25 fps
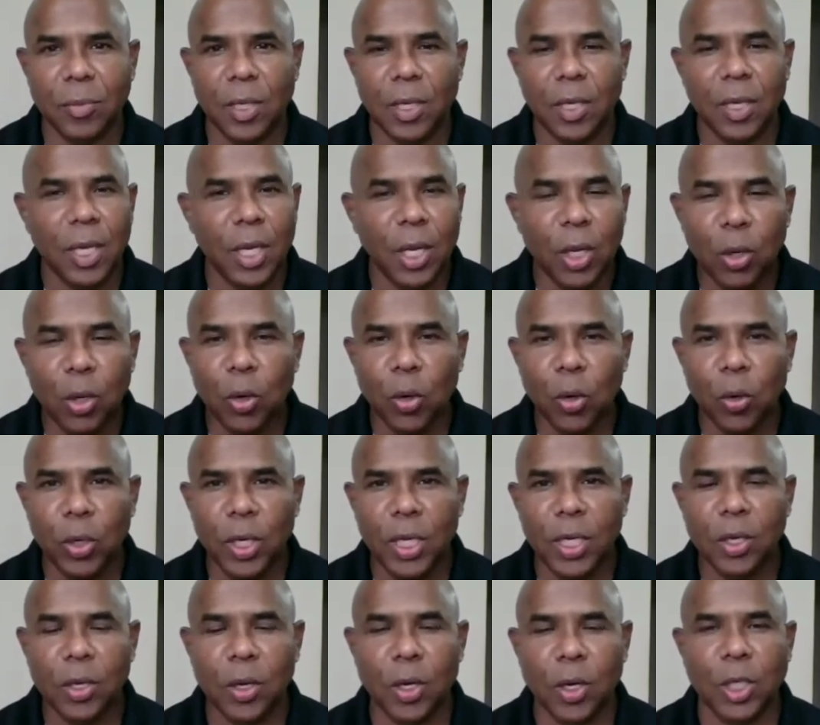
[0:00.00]

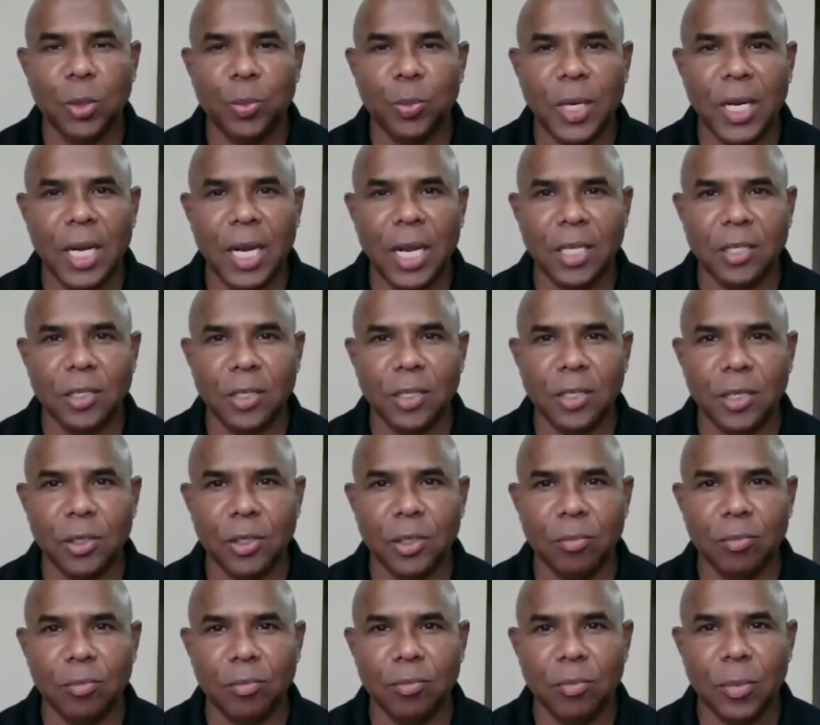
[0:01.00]
including hospitalization.
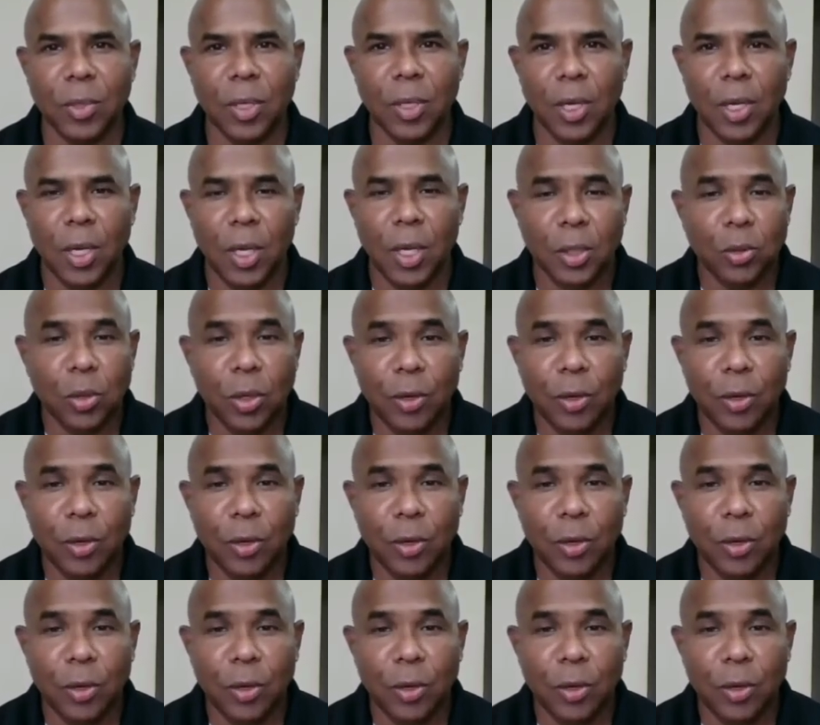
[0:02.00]
So,